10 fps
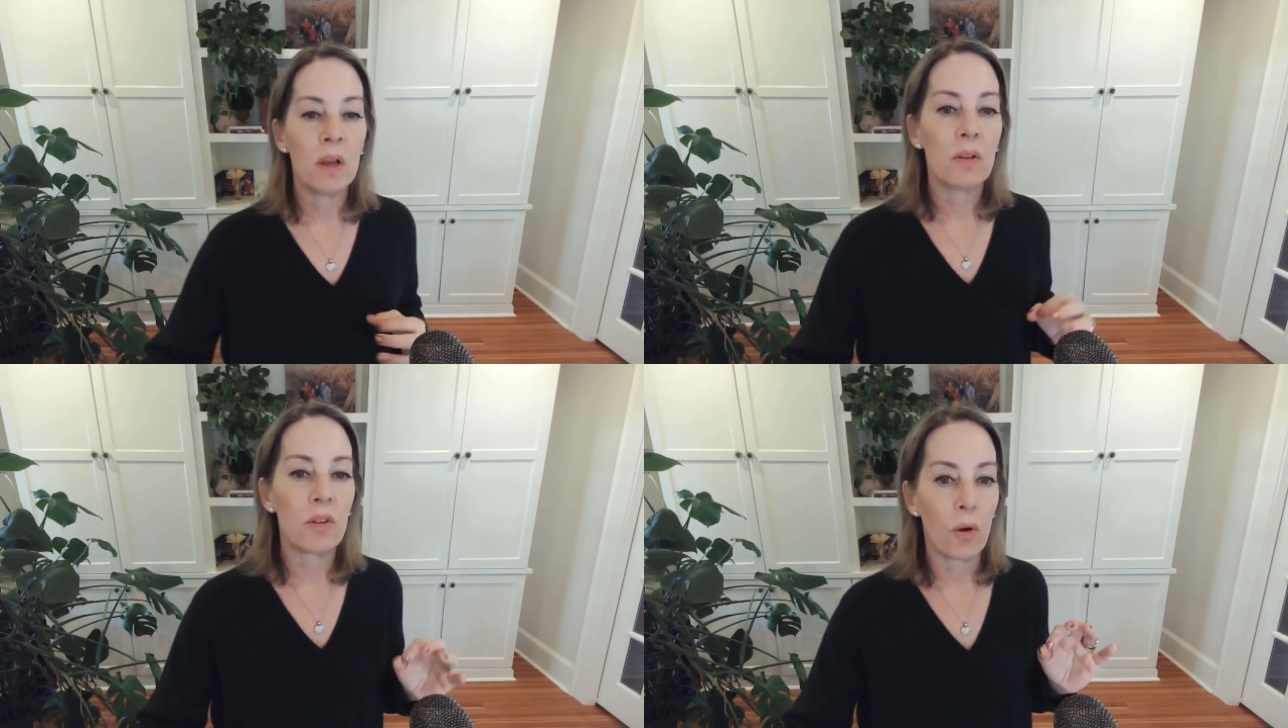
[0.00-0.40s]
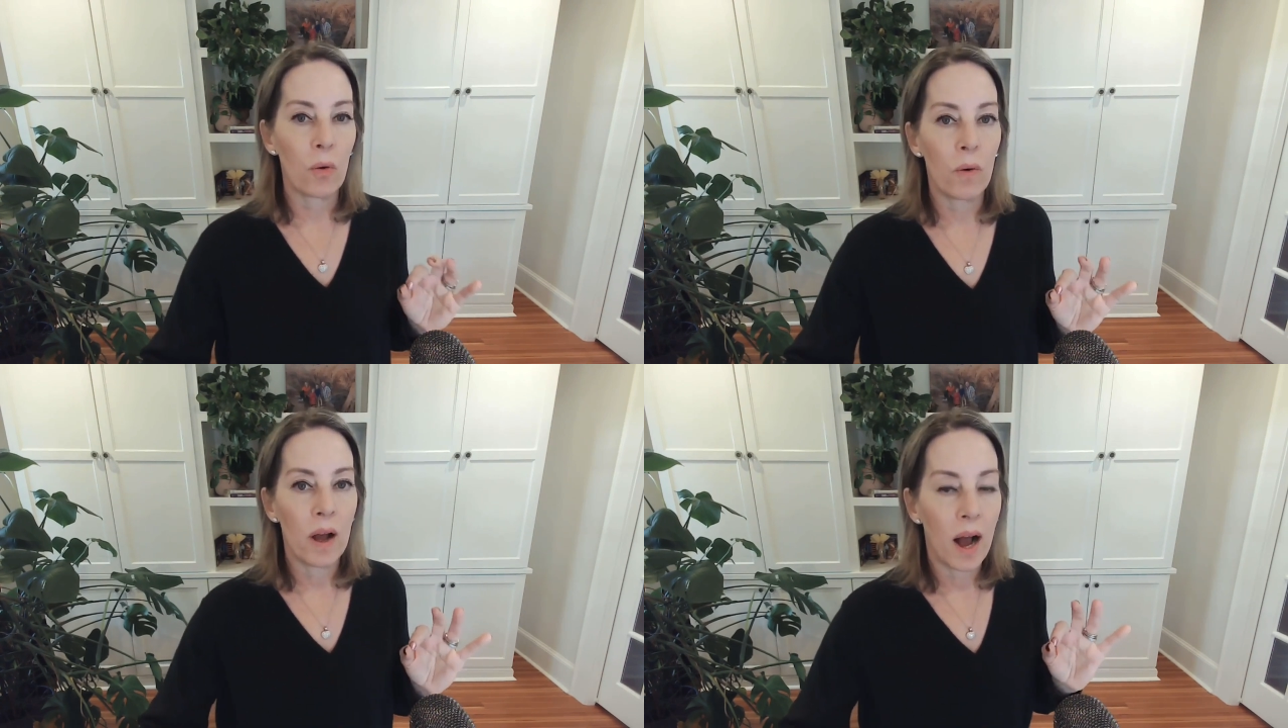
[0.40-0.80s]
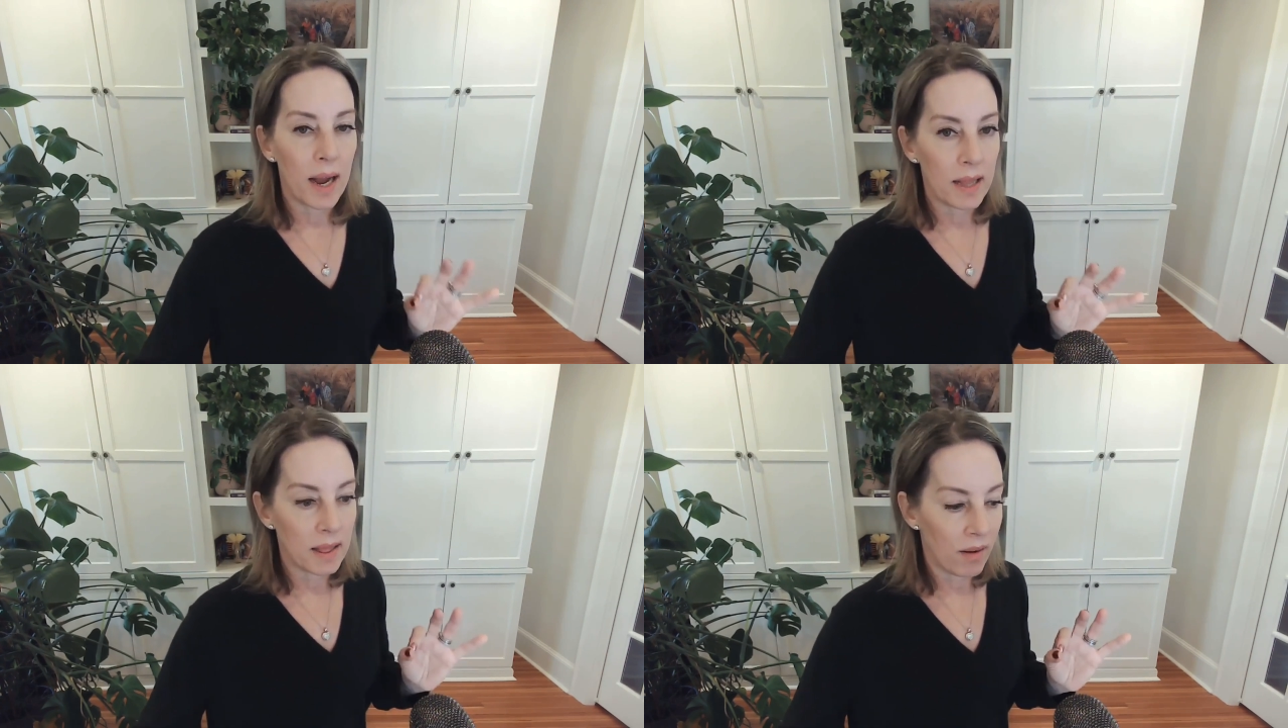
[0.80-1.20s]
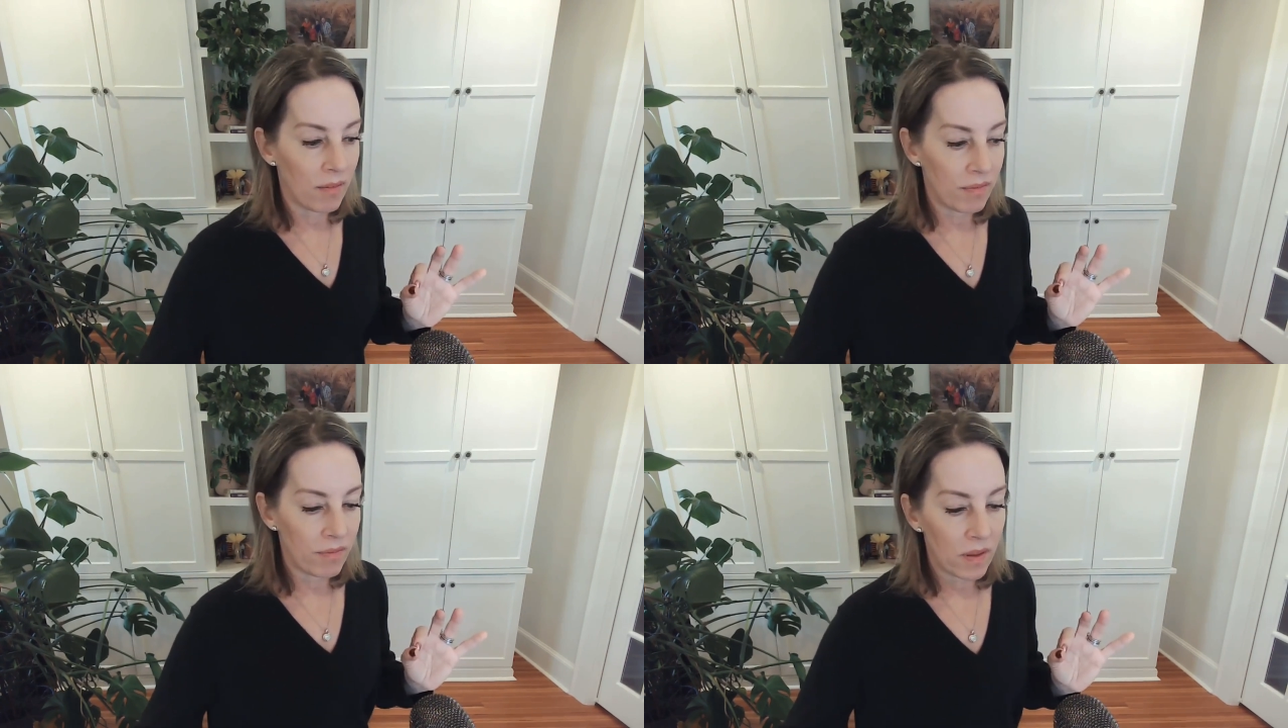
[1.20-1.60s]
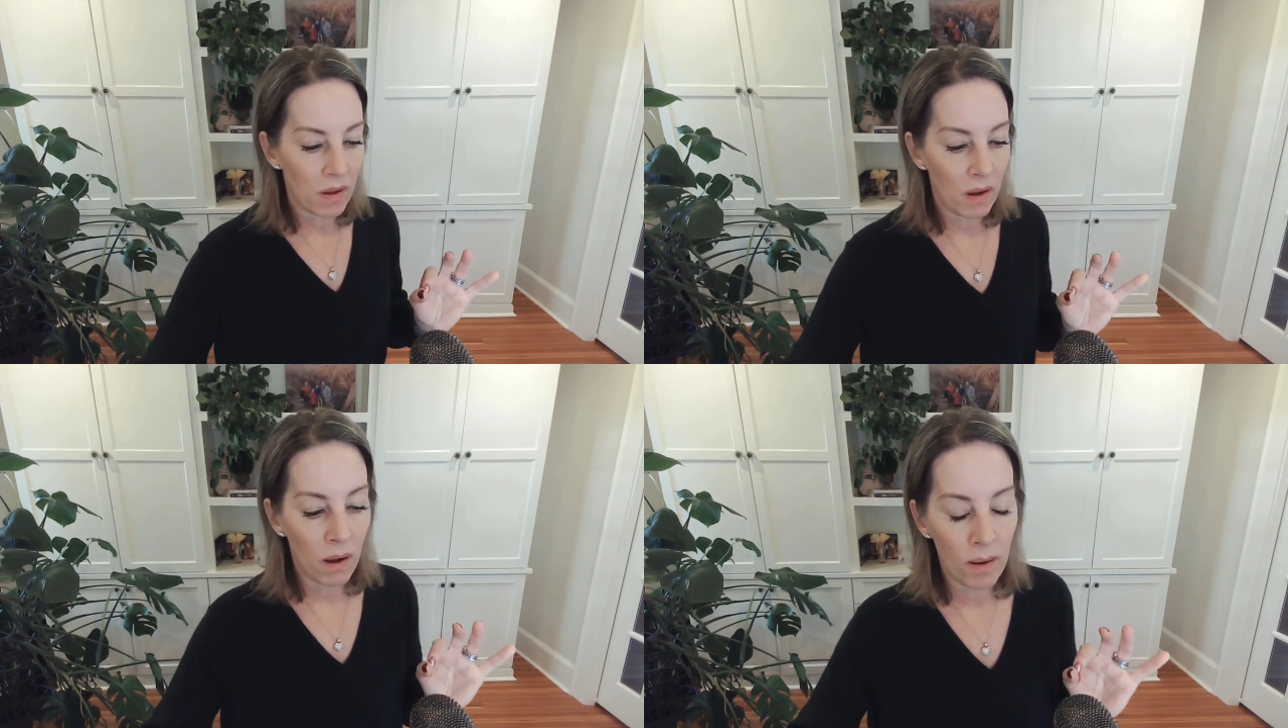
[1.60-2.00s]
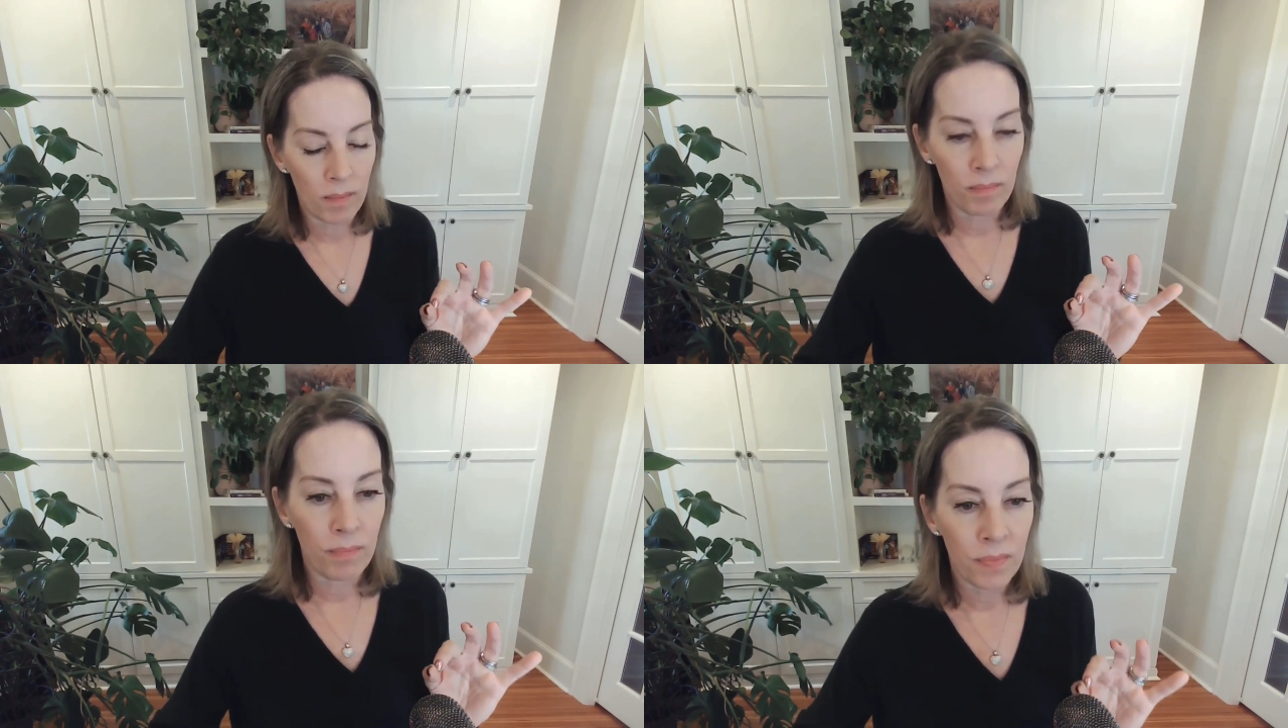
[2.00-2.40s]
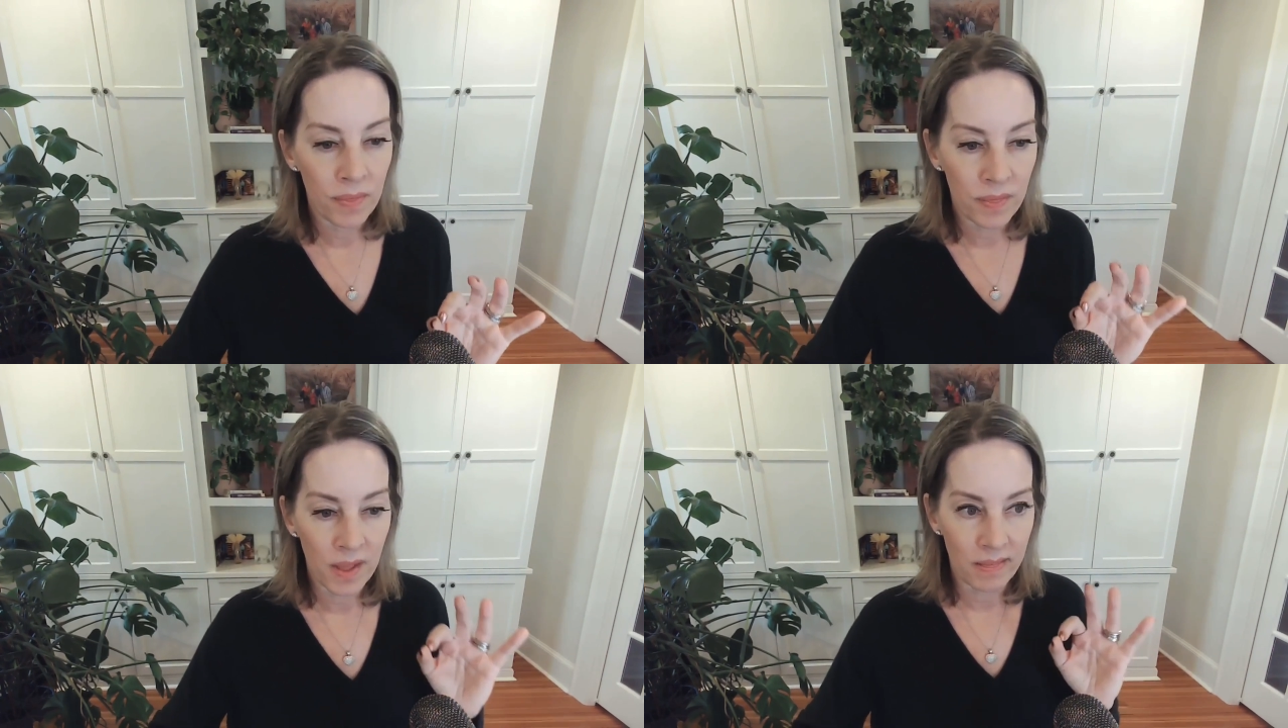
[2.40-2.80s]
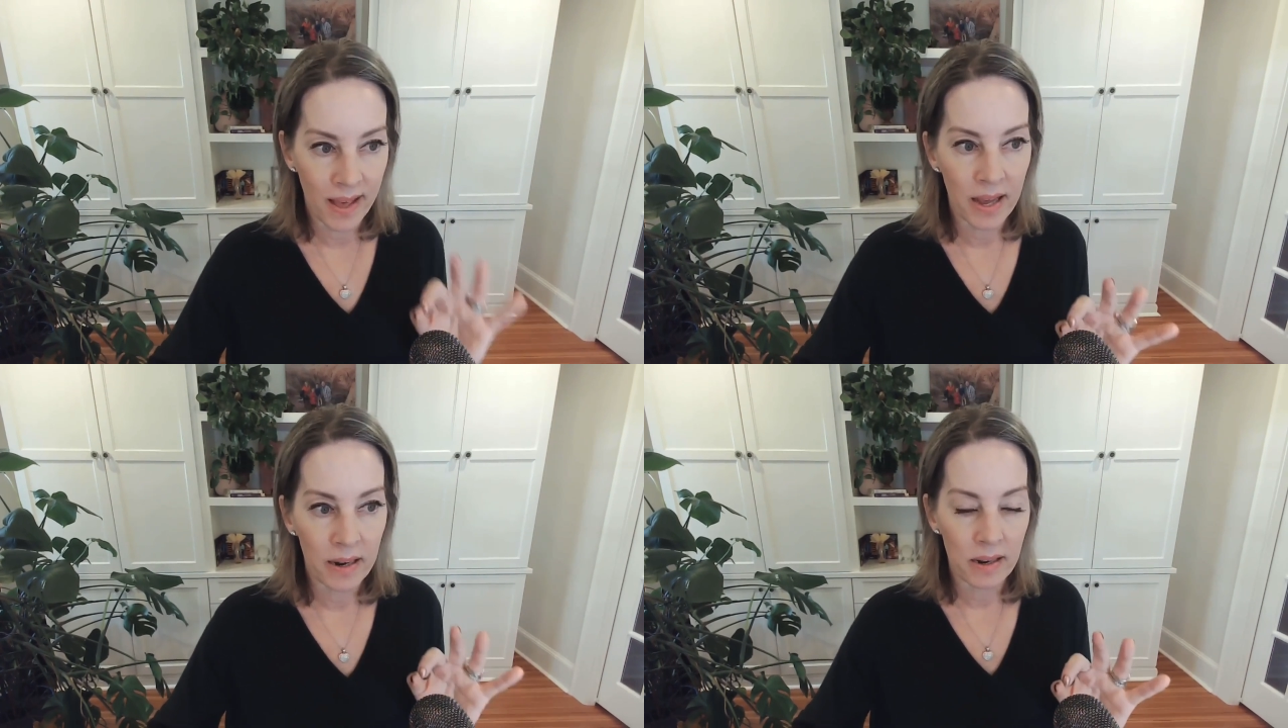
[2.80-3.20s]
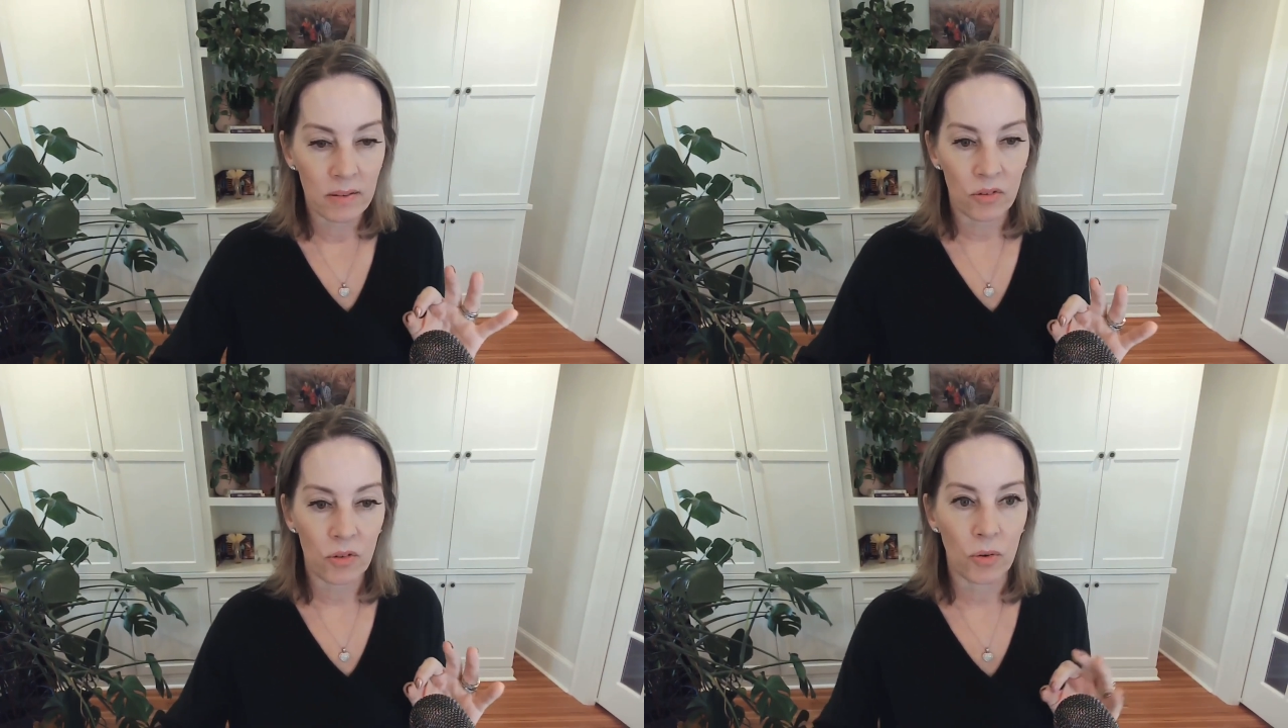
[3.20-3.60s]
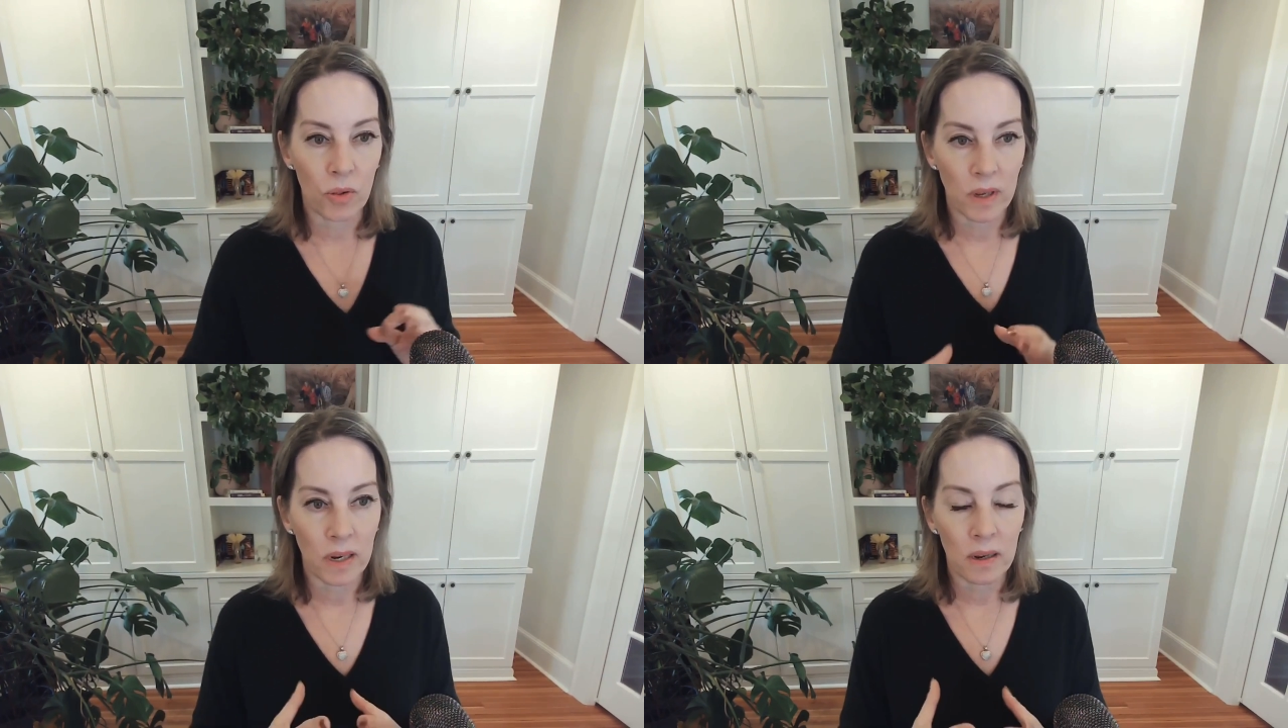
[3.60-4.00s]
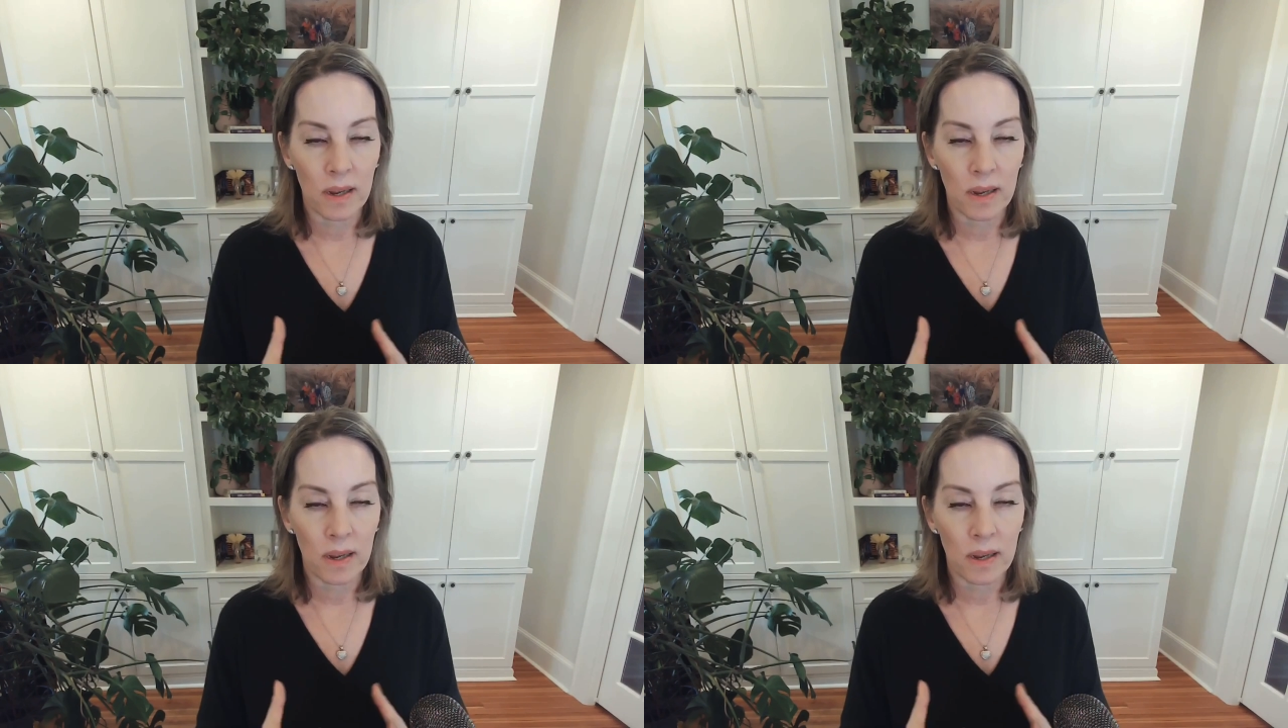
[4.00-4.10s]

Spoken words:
So I love that is truly,